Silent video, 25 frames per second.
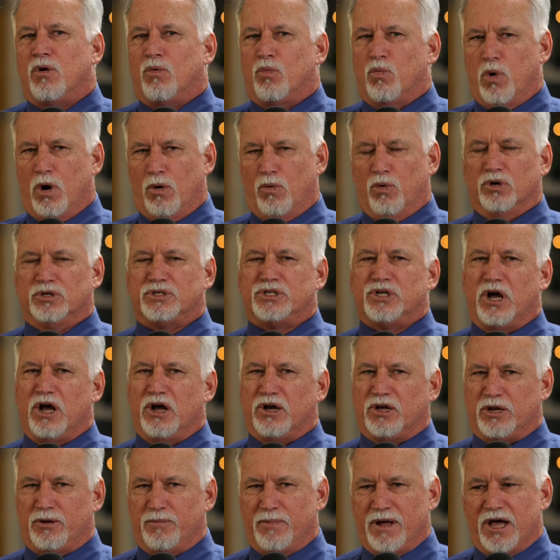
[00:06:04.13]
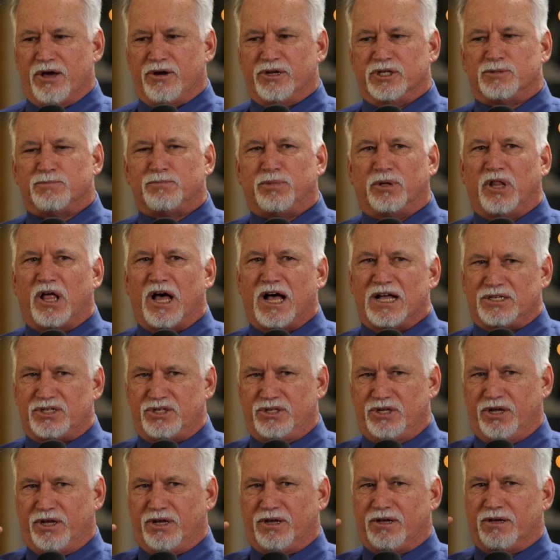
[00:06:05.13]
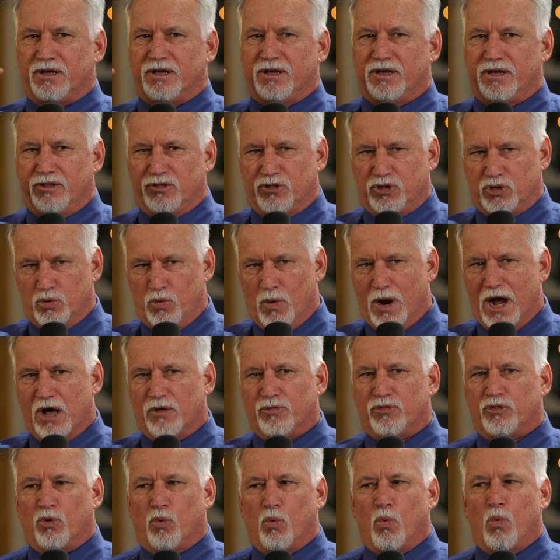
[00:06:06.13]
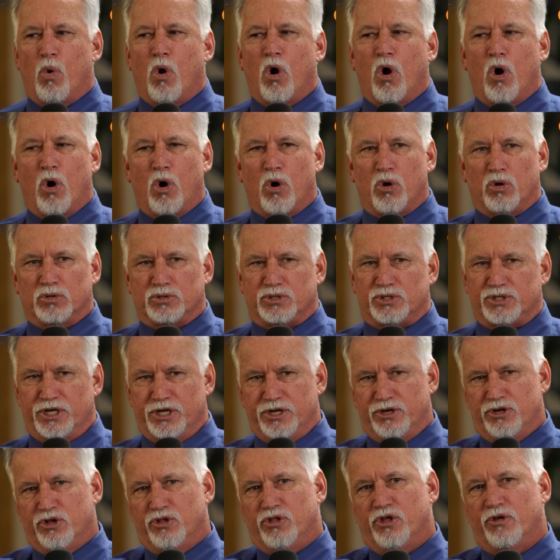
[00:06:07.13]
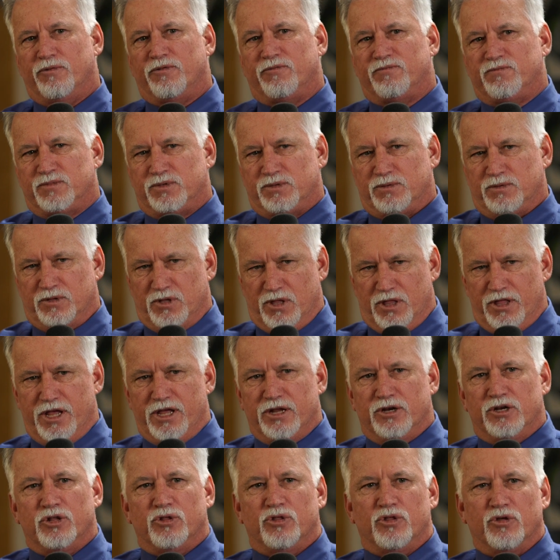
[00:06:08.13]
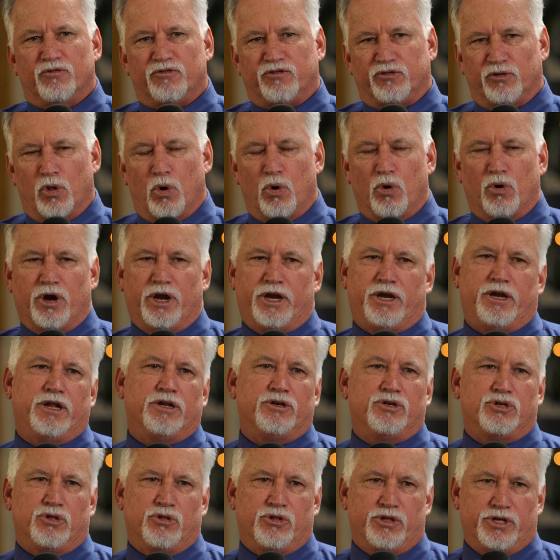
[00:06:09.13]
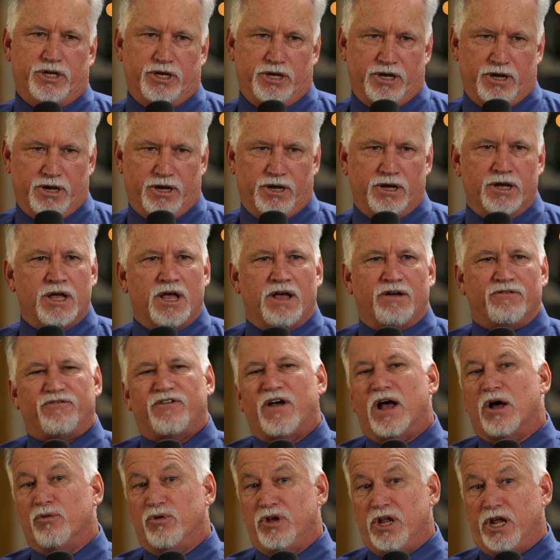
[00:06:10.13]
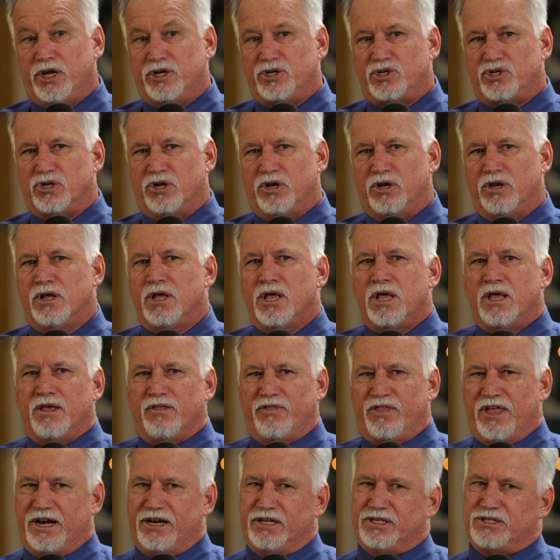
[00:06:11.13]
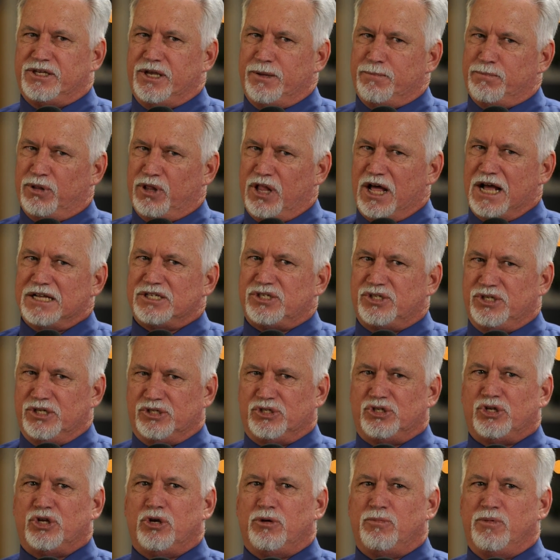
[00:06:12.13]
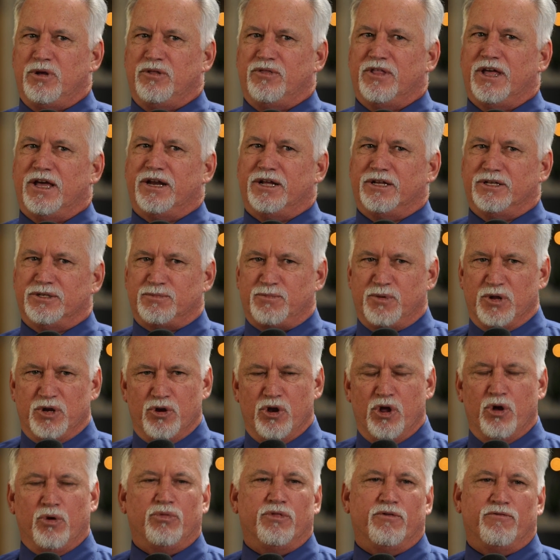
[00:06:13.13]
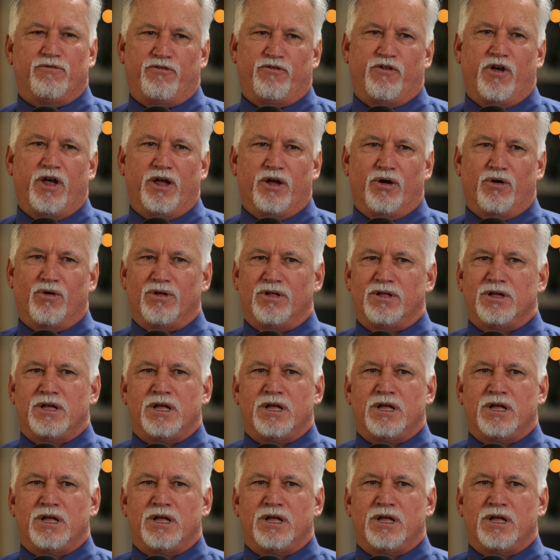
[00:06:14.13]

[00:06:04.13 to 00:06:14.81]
What we're talking about is plastic throughout the walls, into the flooring, into the foundation, that it's a plastic tubing that has been known to fail.